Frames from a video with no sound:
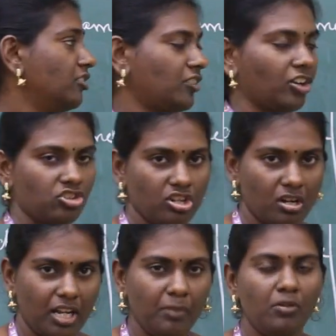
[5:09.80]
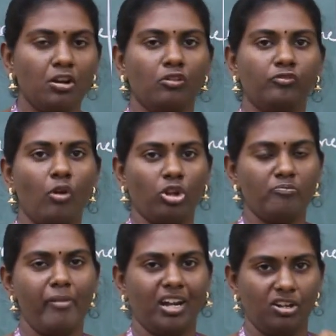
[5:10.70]
structure name
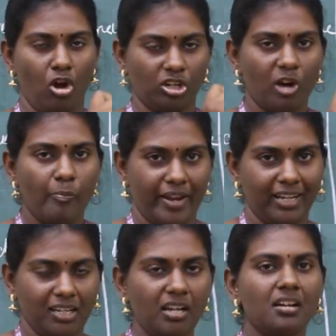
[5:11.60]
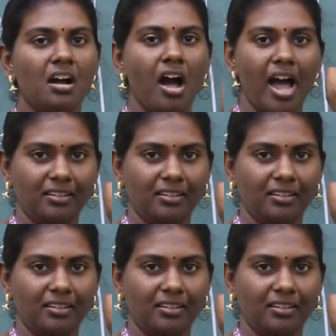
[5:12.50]
followed by dot operator